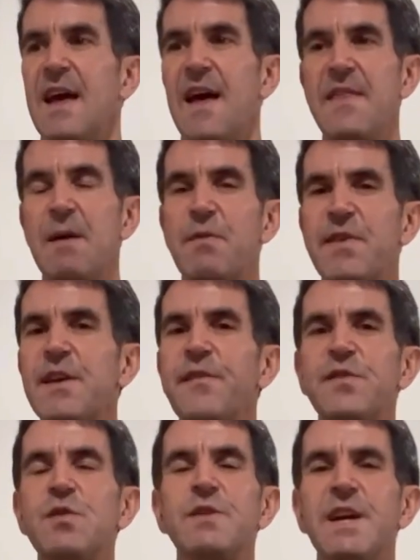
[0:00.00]
And then within a
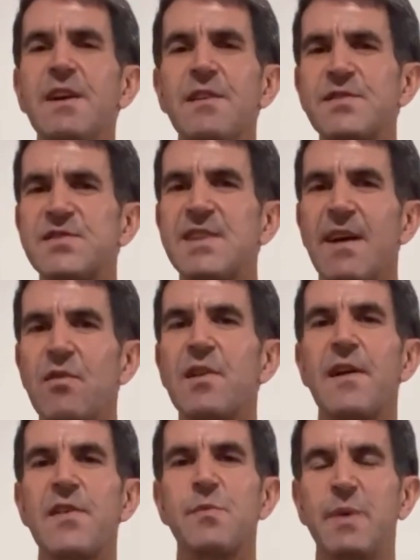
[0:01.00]
few years,
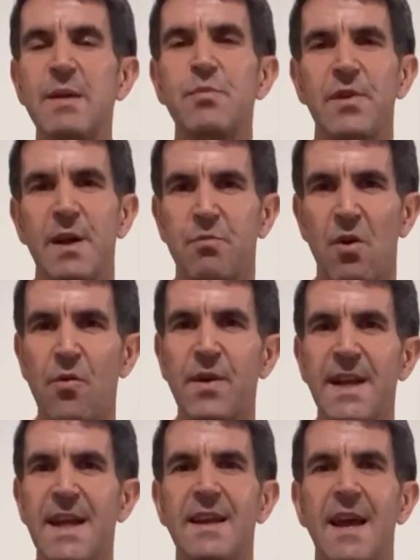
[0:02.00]
several other people had
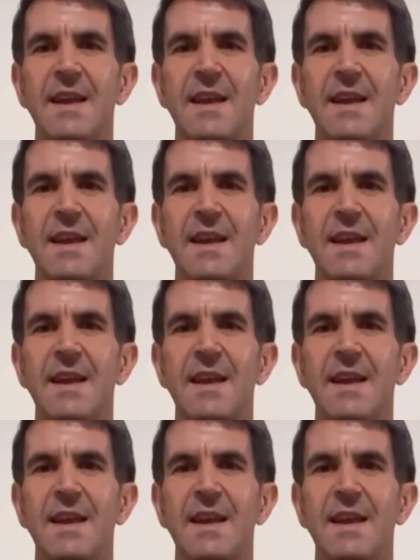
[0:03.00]
broken it,